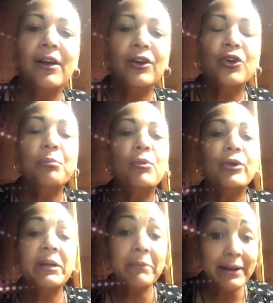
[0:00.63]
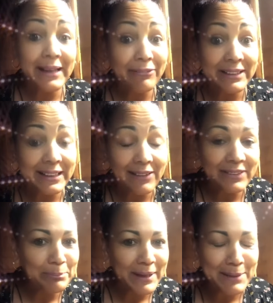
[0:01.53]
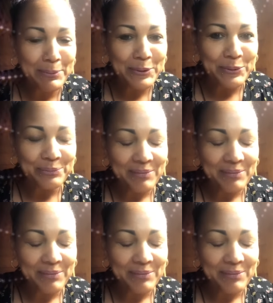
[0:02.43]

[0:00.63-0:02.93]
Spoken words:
good morning, my lovely, lovely people.